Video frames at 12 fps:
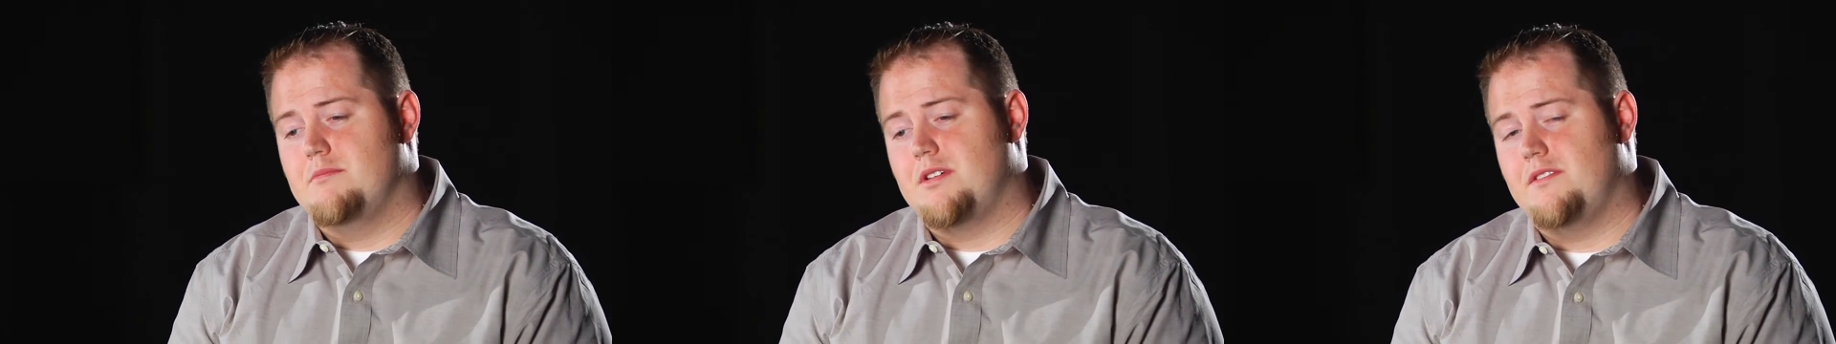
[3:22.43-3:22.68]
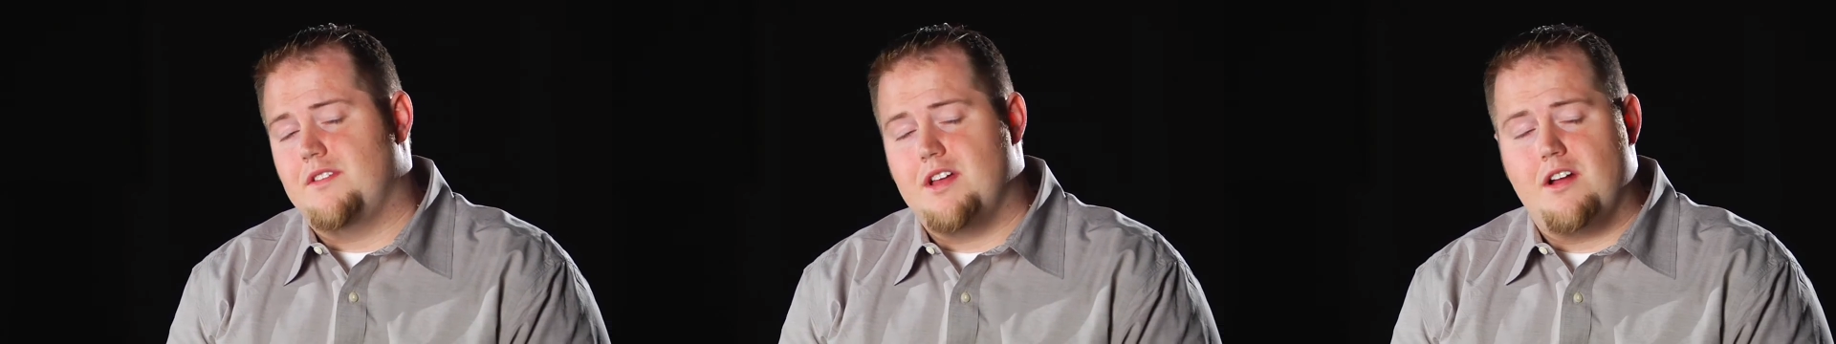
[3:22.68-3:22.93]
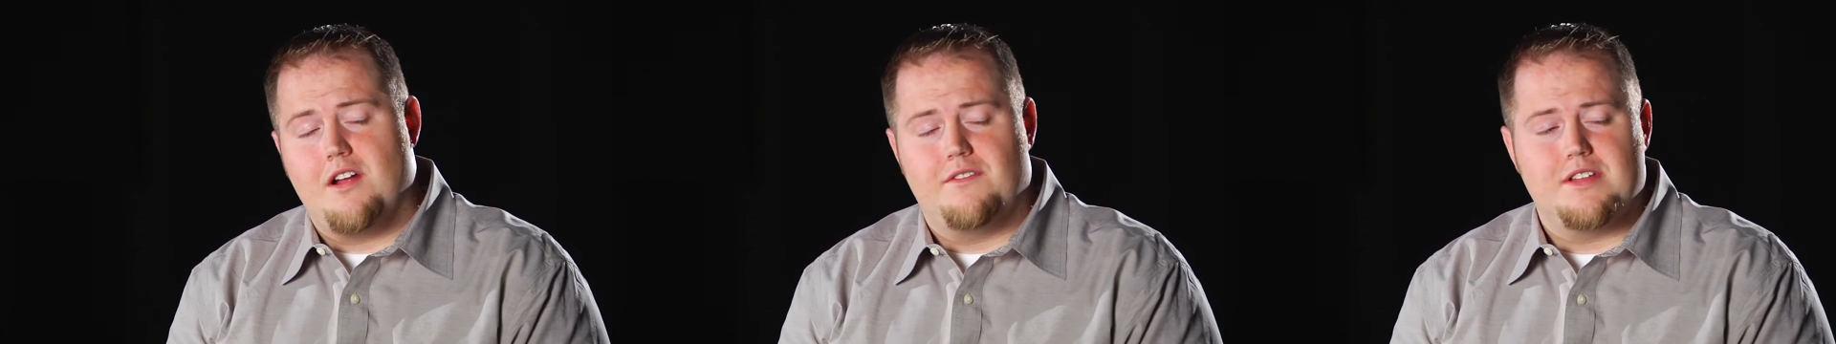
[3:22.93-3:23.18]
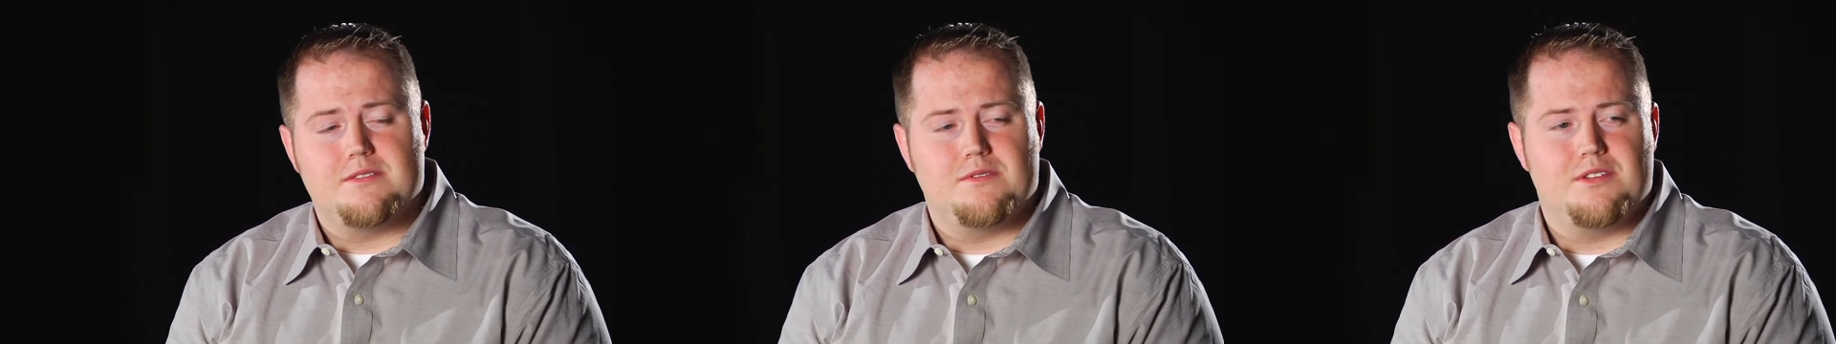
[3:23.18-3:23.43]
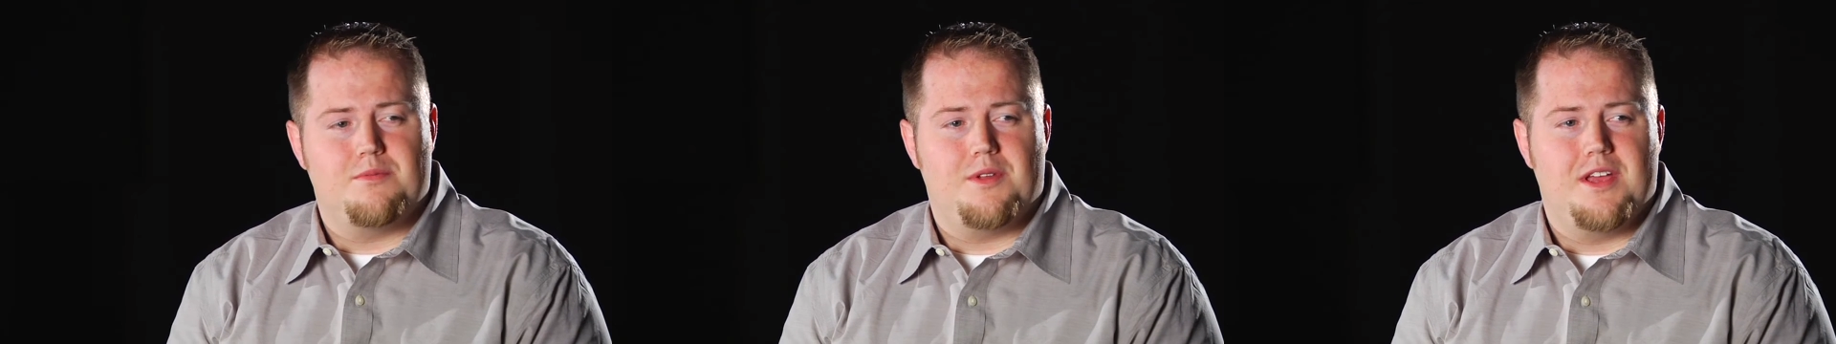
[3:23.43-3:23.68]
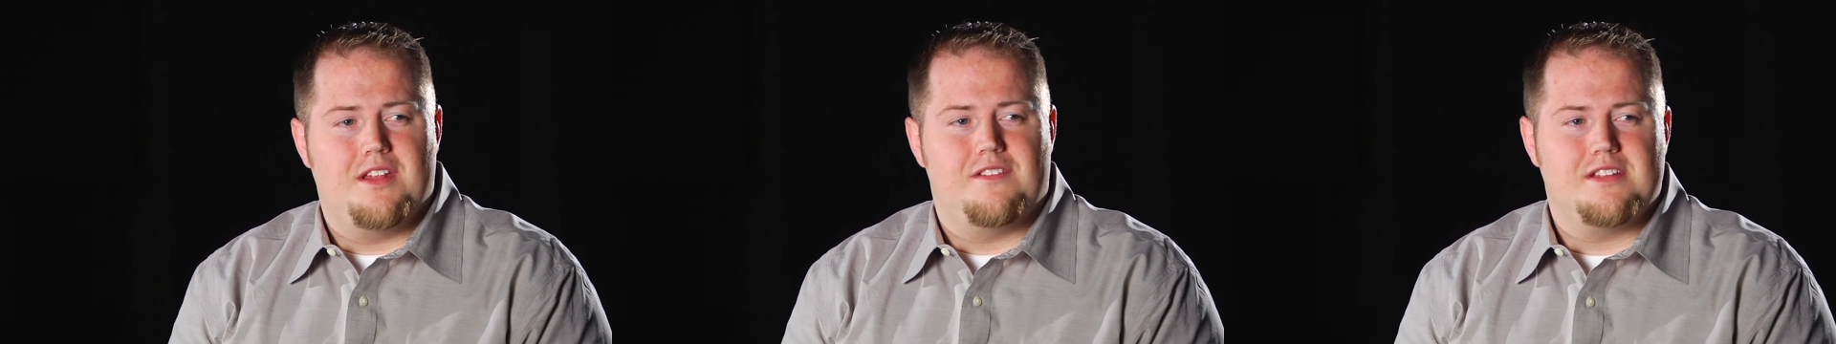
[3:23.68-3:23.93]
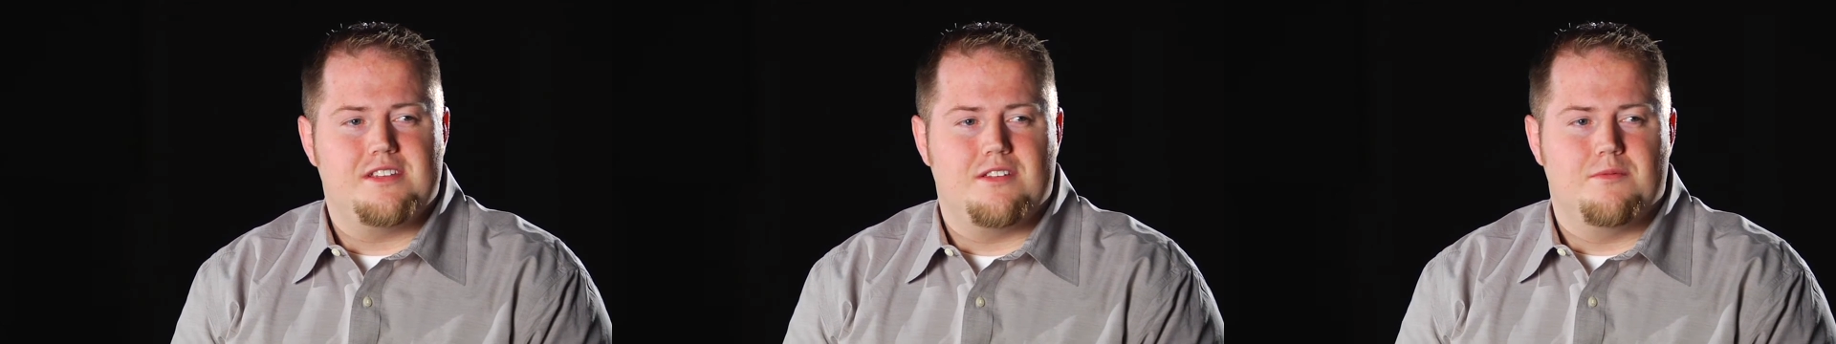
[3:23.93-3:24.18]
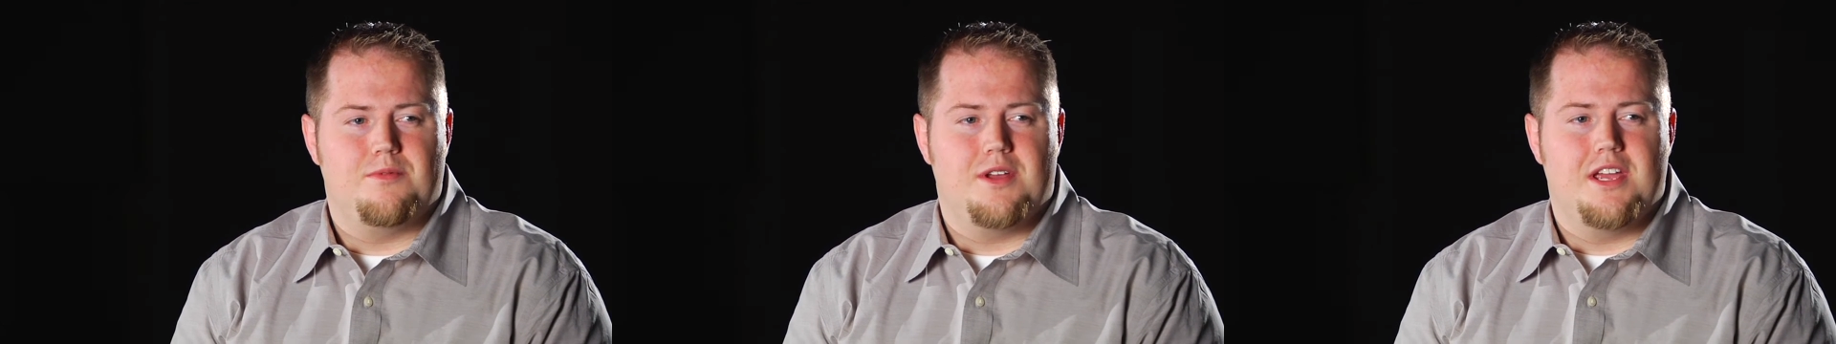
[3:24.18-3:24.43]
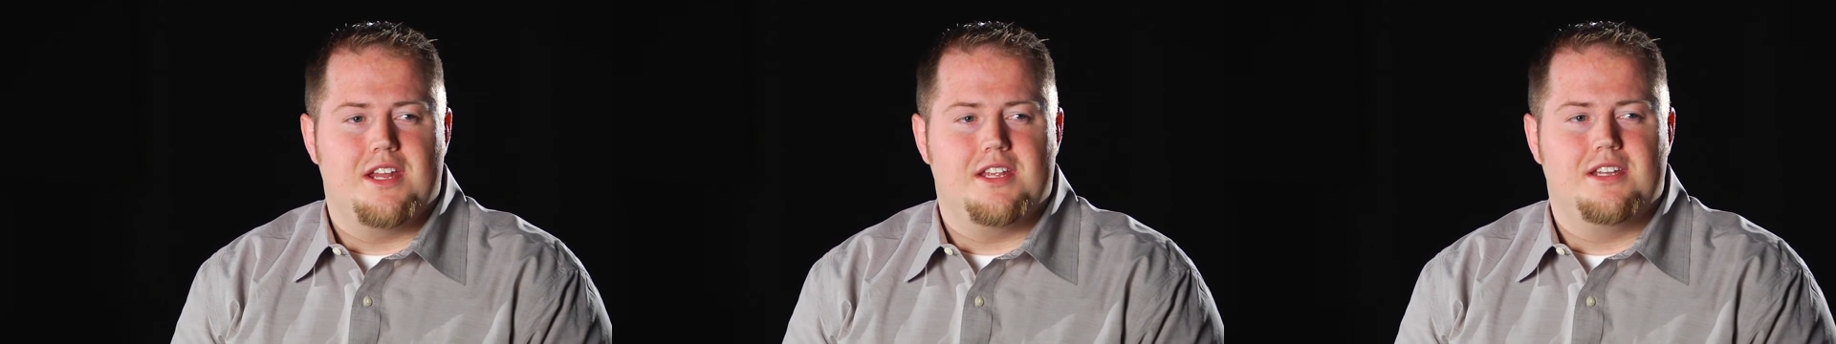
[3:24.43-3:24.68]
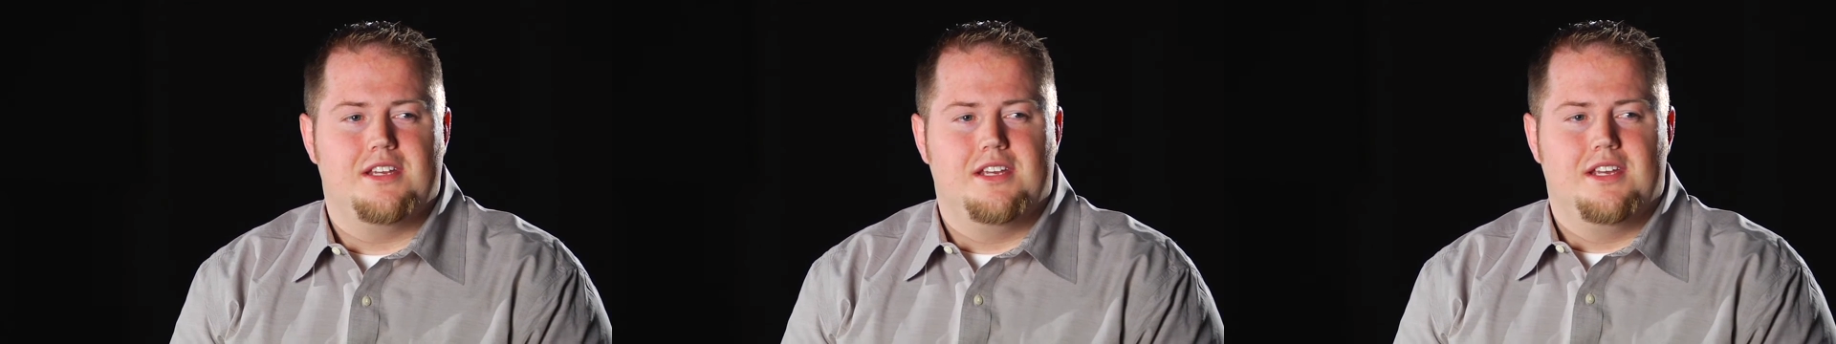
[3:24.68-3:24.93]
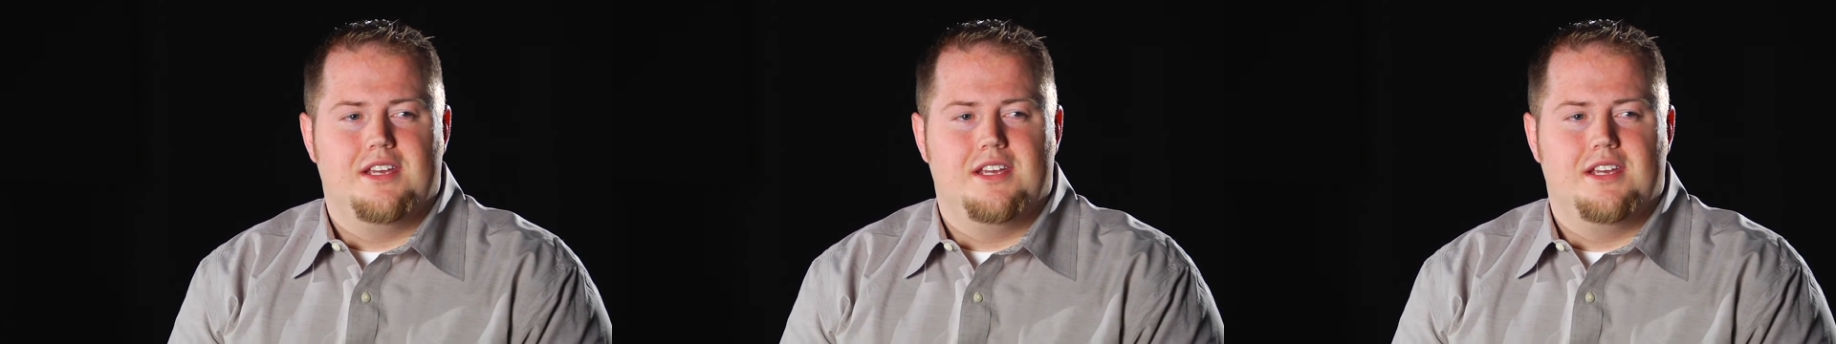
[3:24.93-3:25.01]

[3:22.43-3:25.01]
But if that's what they're playing, if that's how they're playing it,